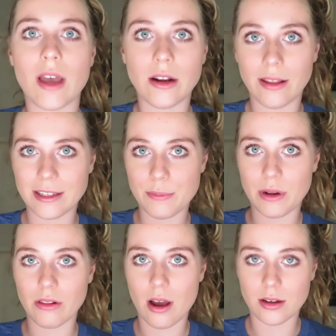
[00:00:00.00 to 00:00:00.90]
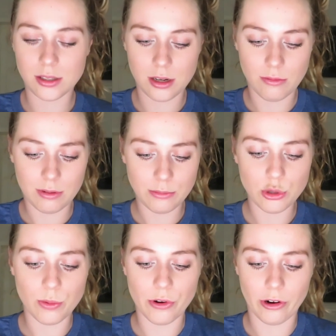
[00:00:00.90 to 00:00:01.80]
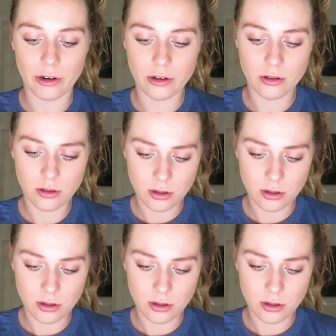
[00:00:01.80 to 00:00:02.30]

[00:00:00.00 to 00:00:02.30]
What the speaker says: I don't like to put a lot because I don't want them super dark.